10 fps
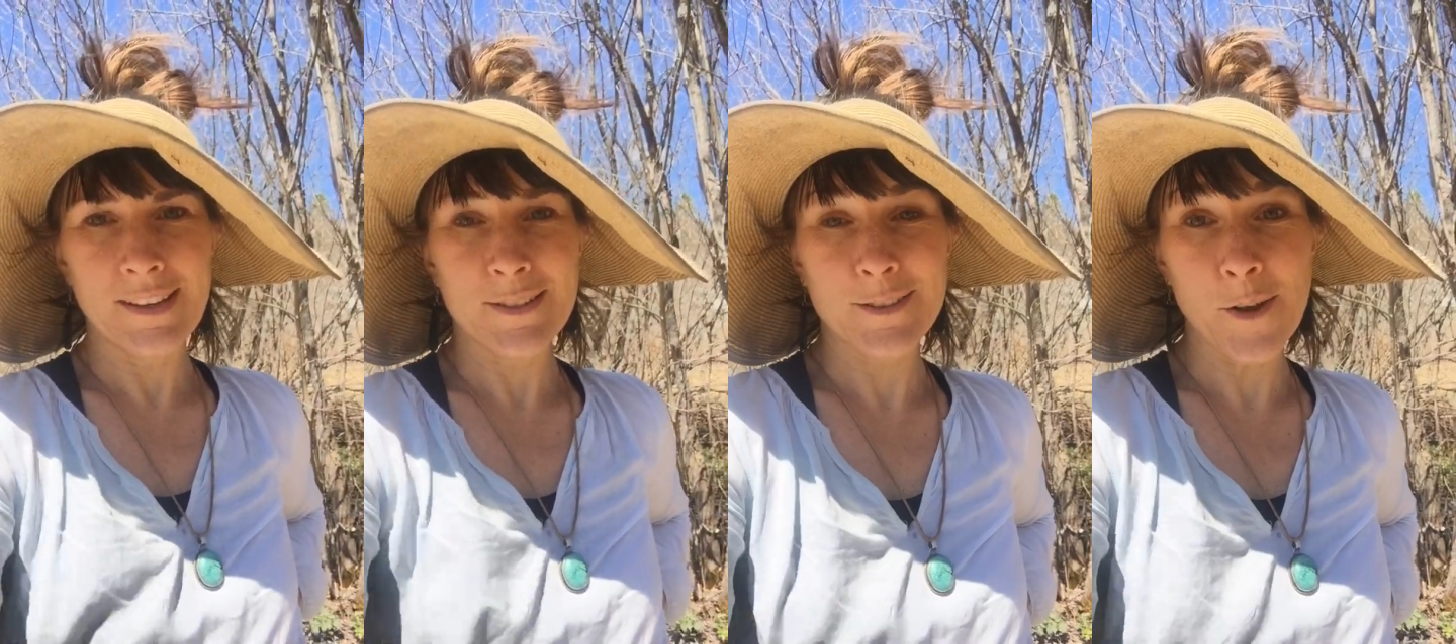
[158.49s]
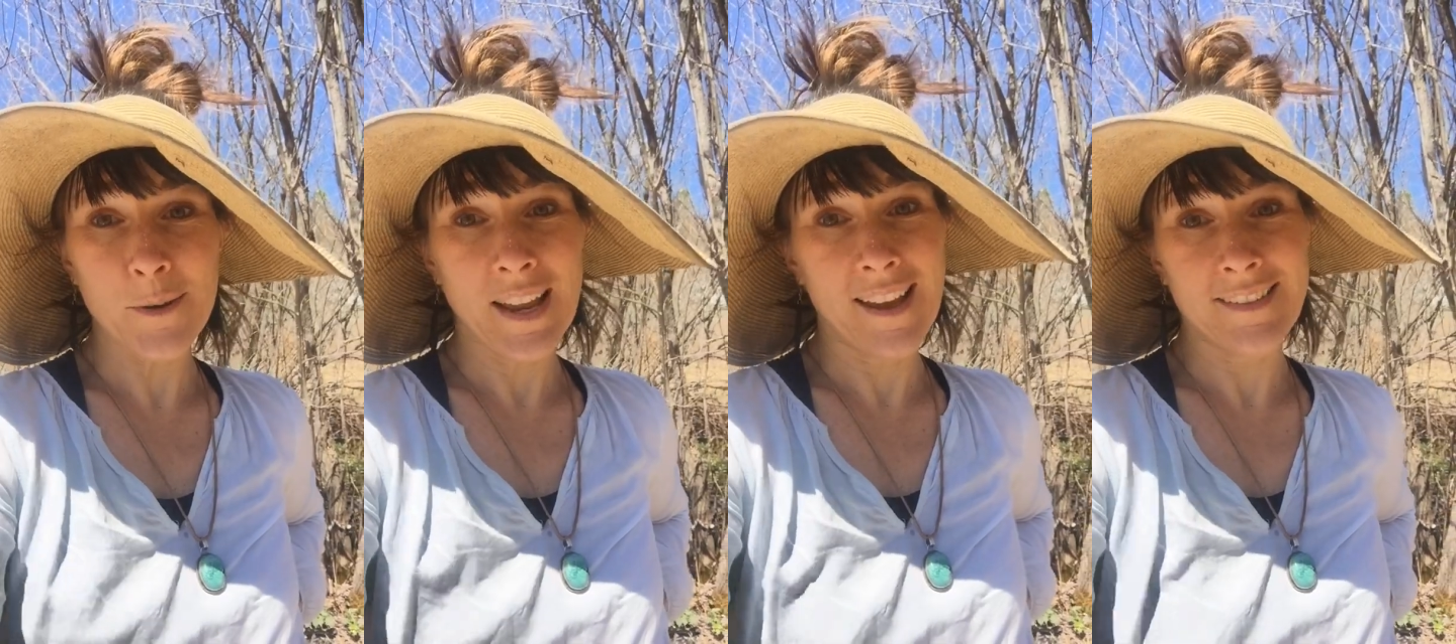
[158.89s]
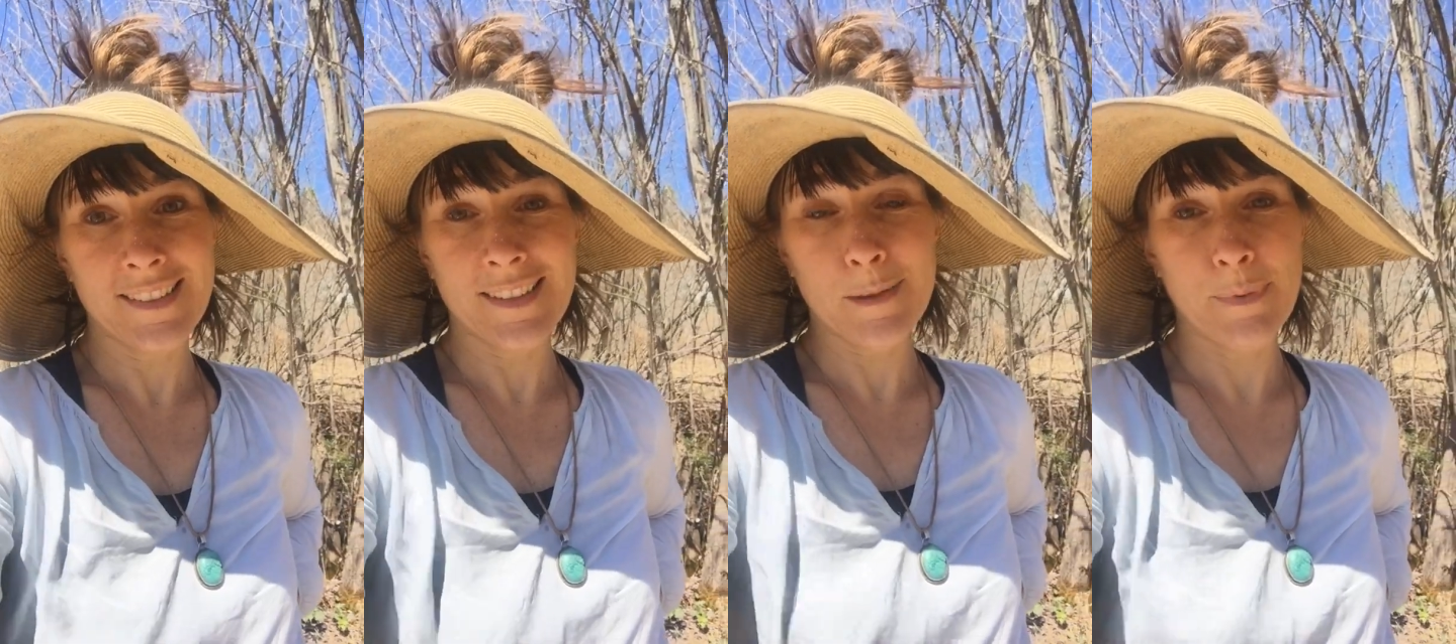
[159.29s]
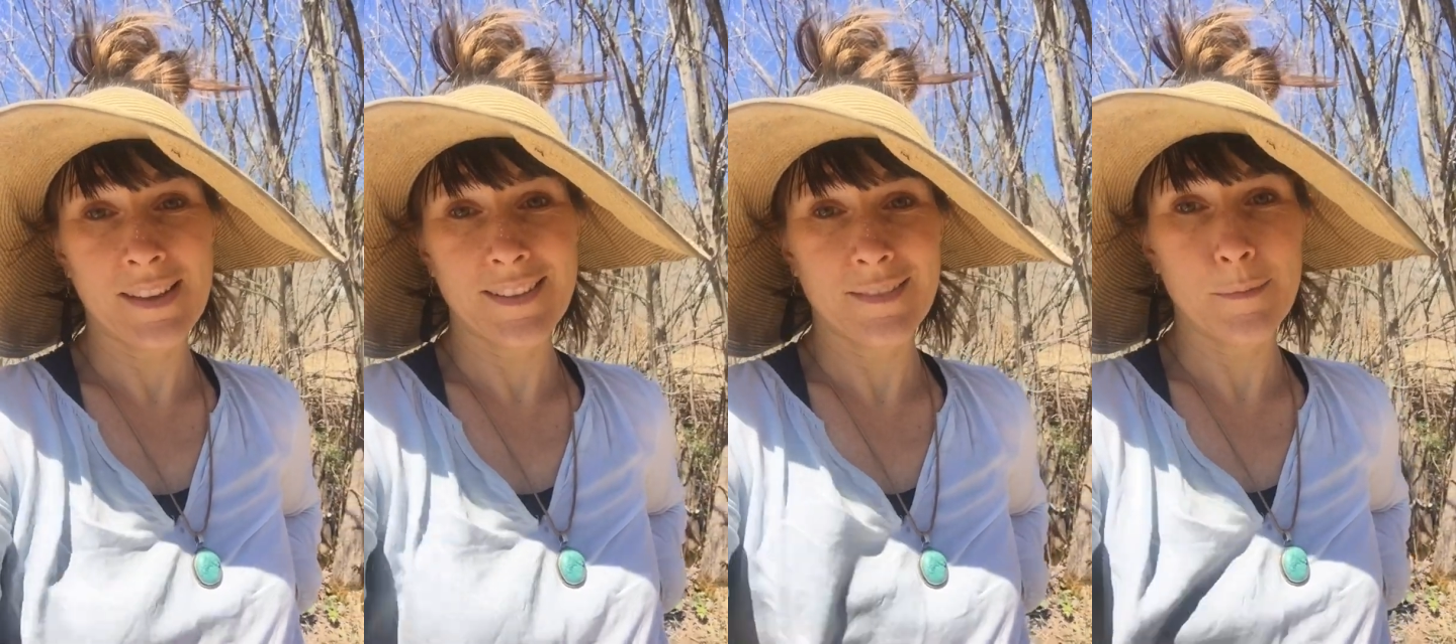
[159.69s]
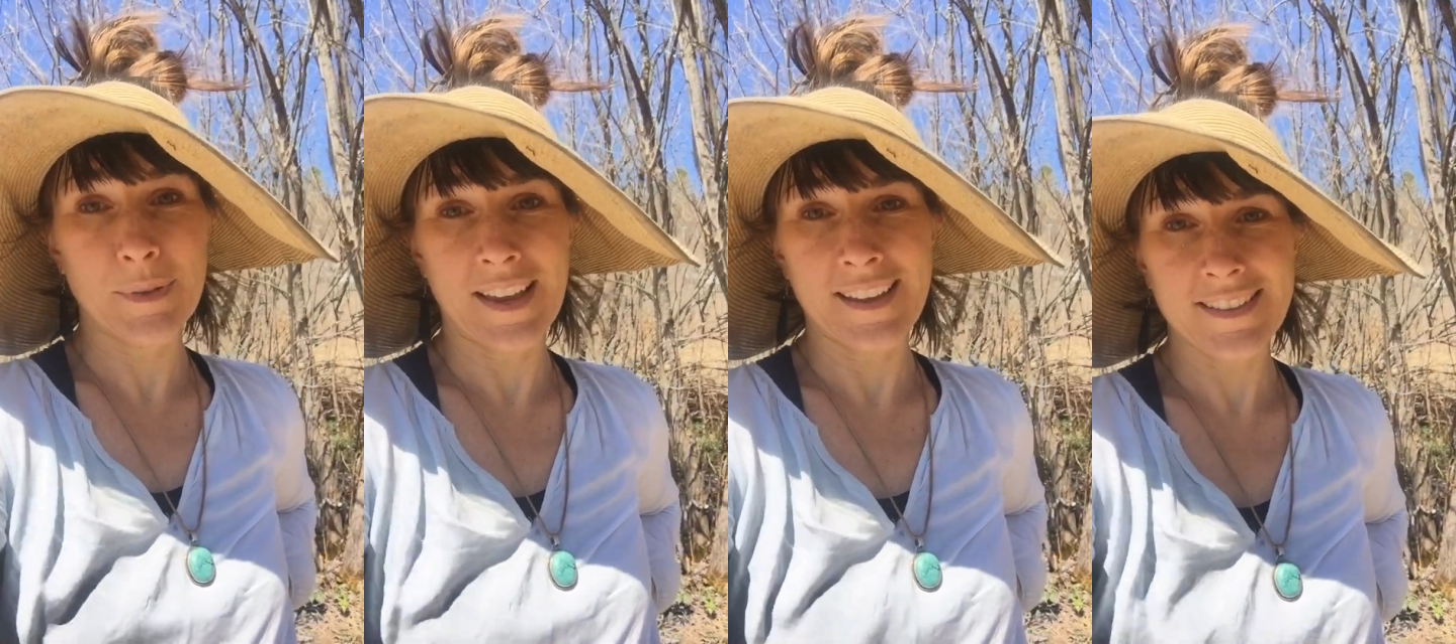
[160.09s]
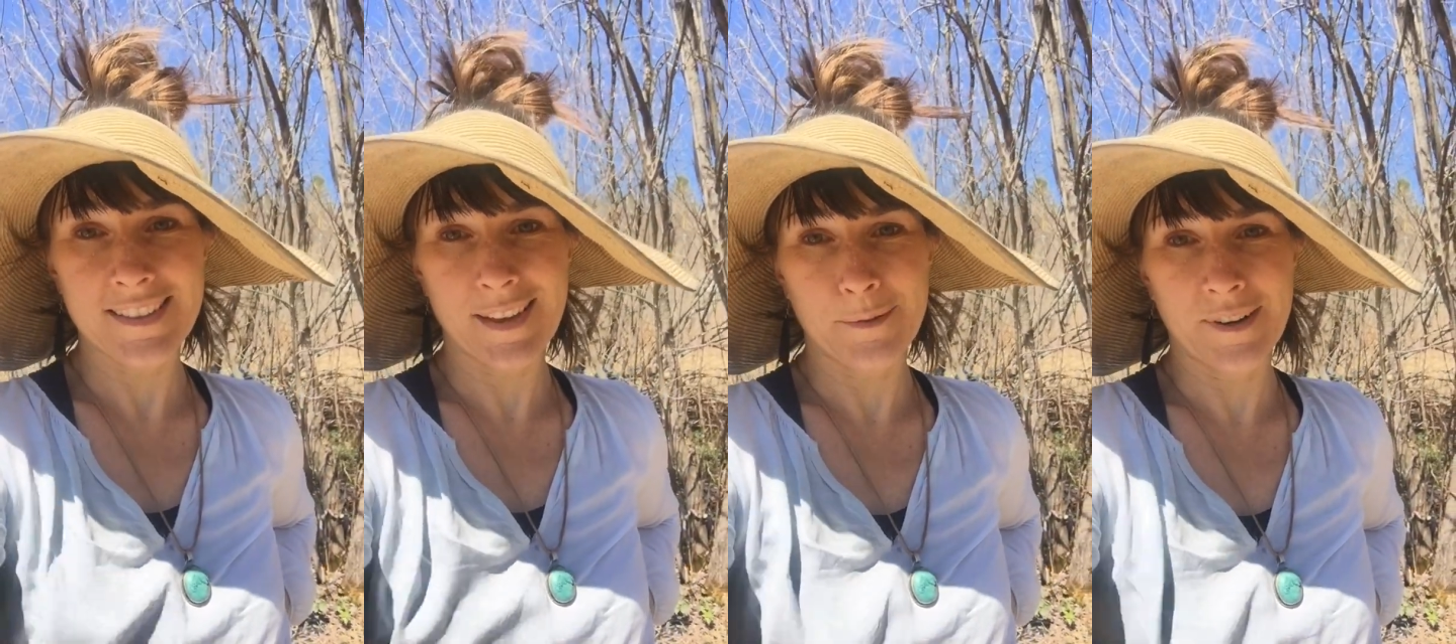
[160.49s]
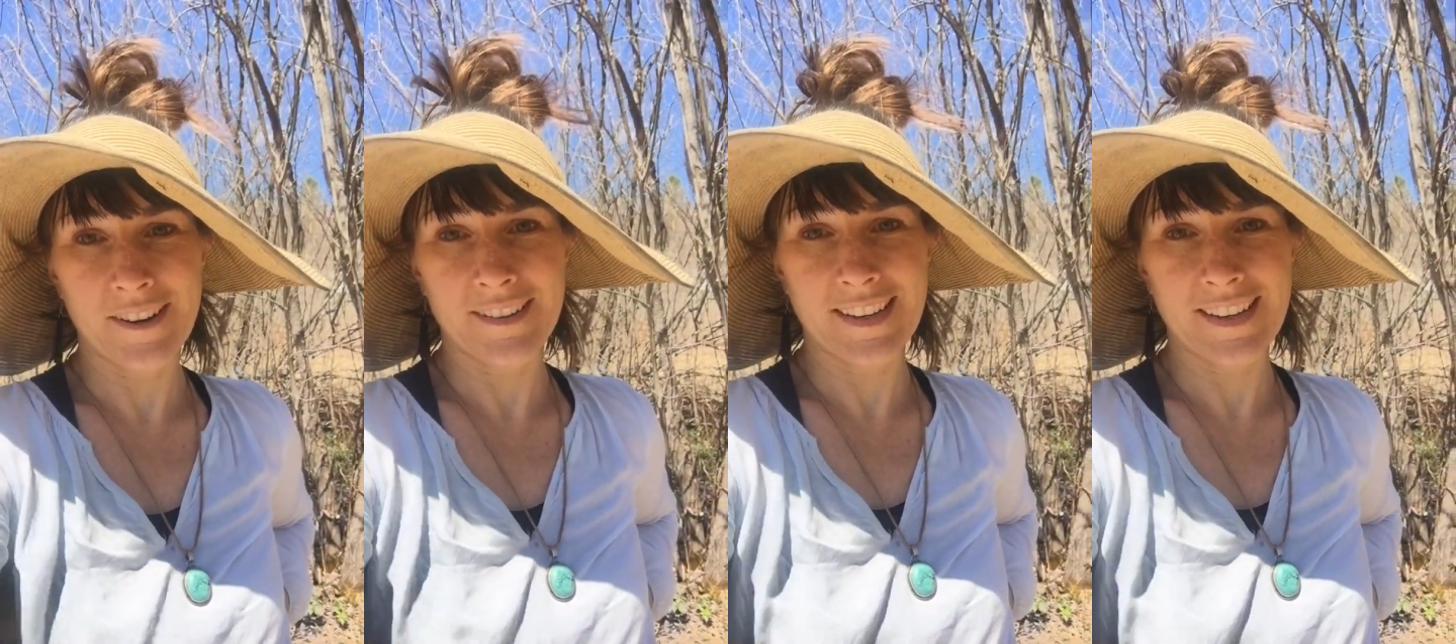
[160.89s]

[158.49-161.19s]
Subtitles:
slow down to the pace of the plants that we're